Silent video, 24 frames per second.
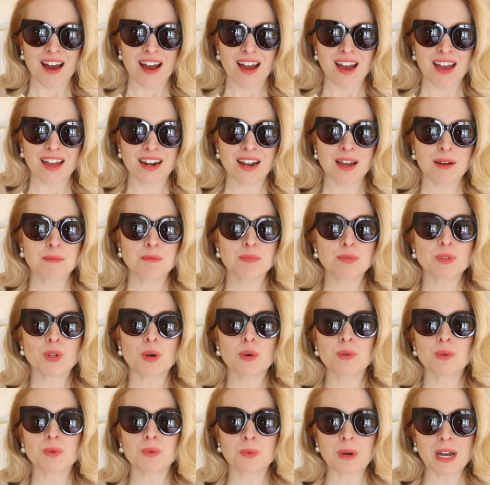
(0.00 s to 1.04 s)
and I'm
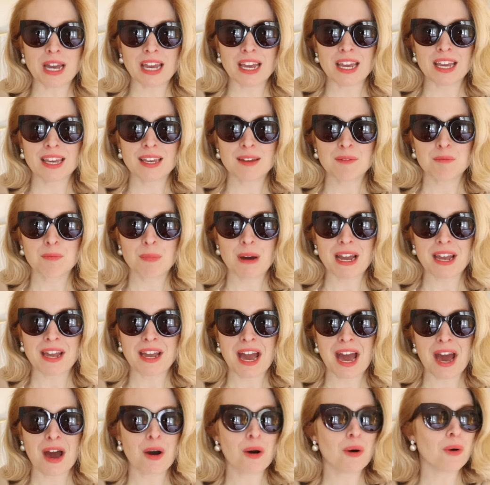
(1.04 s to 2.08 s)
blown away by
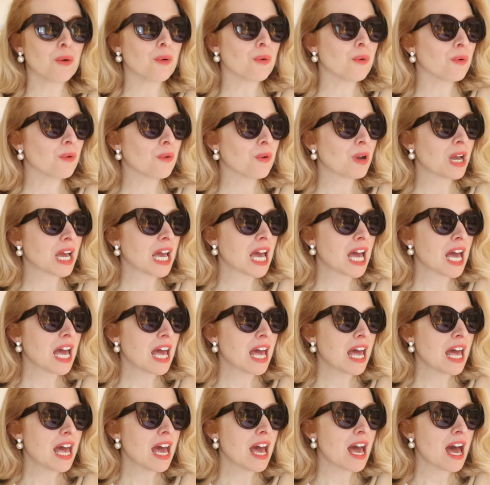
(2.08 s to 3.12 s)
how
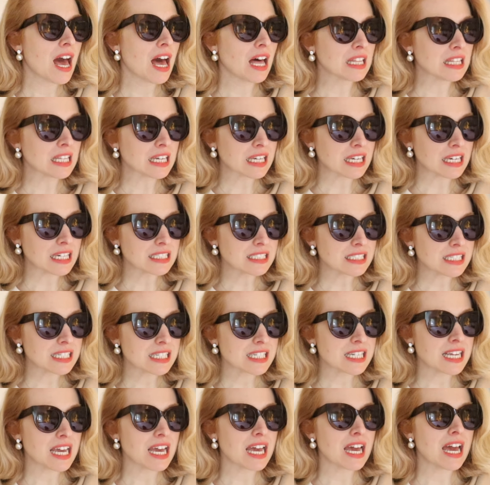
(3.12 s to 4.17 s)

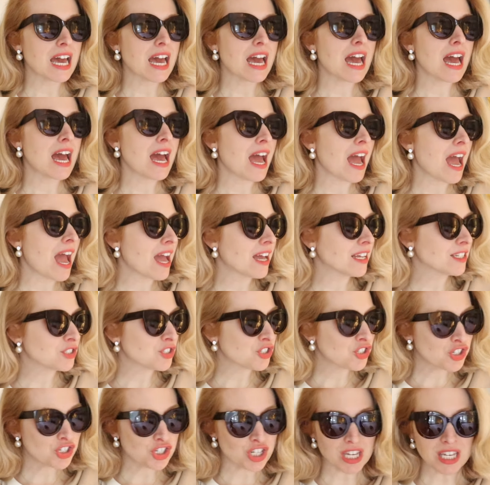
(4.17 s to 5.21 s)
elegant and
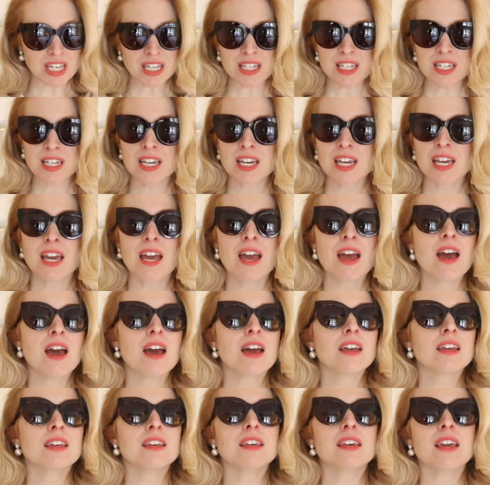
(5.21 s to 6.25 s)
chic,
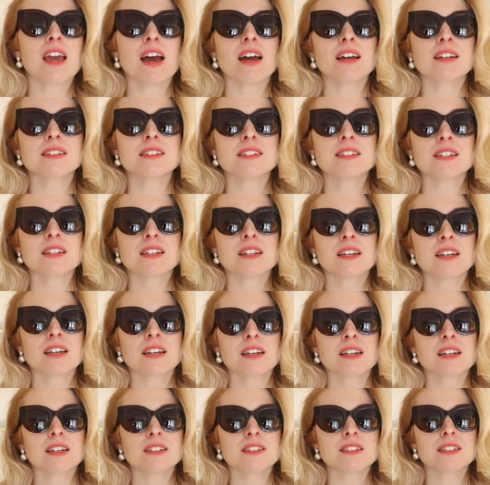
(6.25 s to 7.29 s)
yet
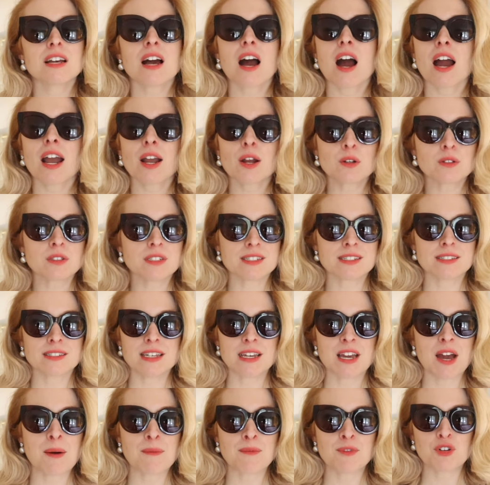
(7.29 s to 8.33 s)
tirelessly
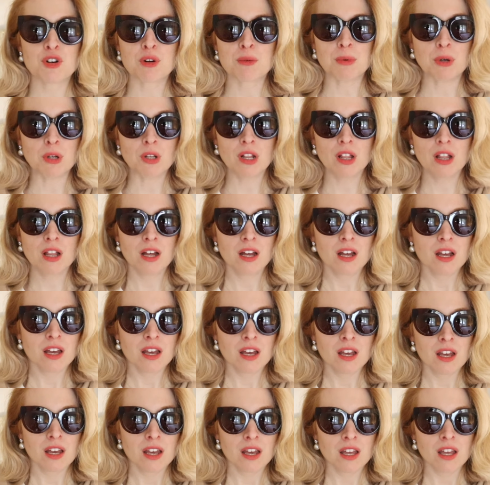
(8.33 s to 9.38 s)
comfortable
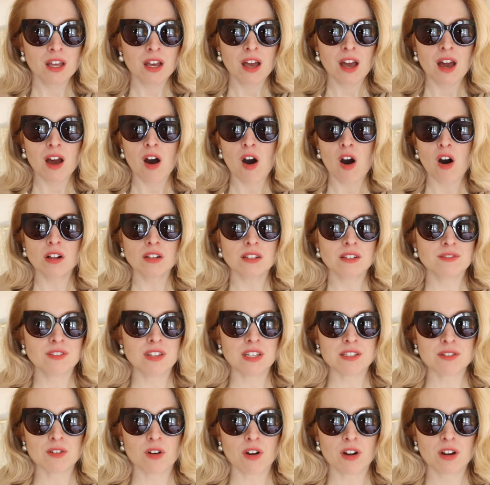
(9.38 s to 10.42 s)
all of
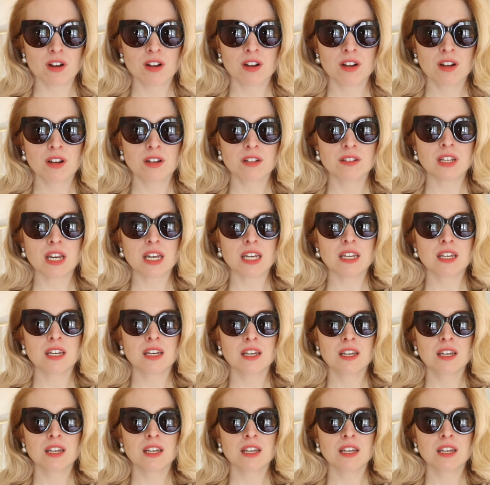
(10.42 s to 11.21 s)
these are. Like,